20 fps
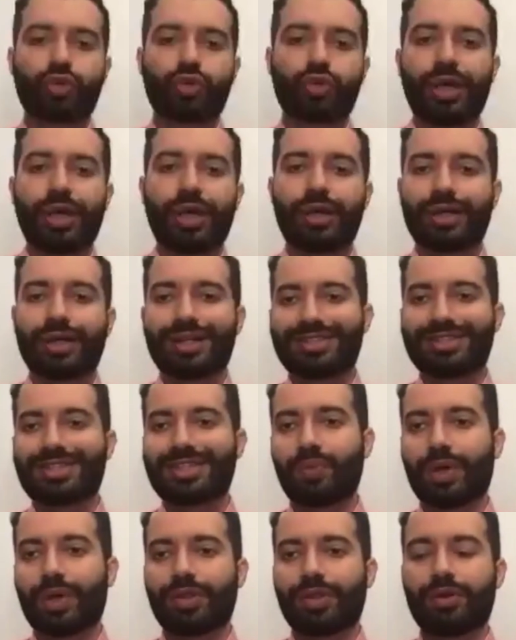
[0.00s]
where it'll
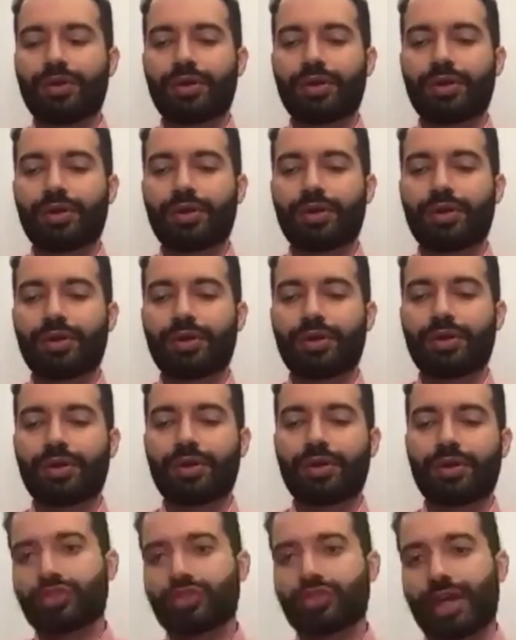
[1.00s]
see whether
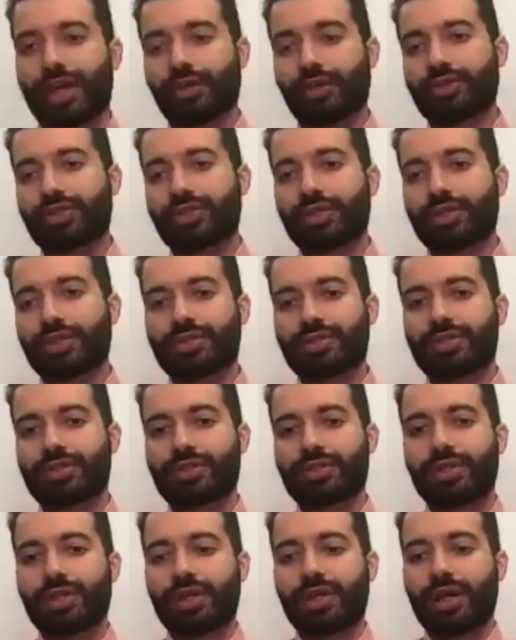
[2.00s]
those
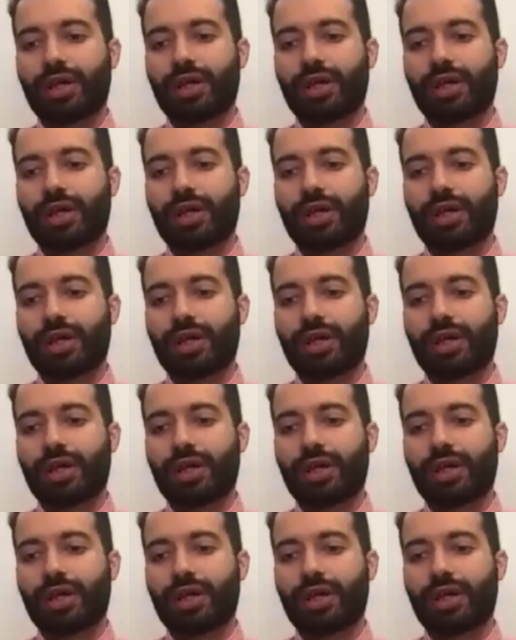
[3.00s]
diagnoses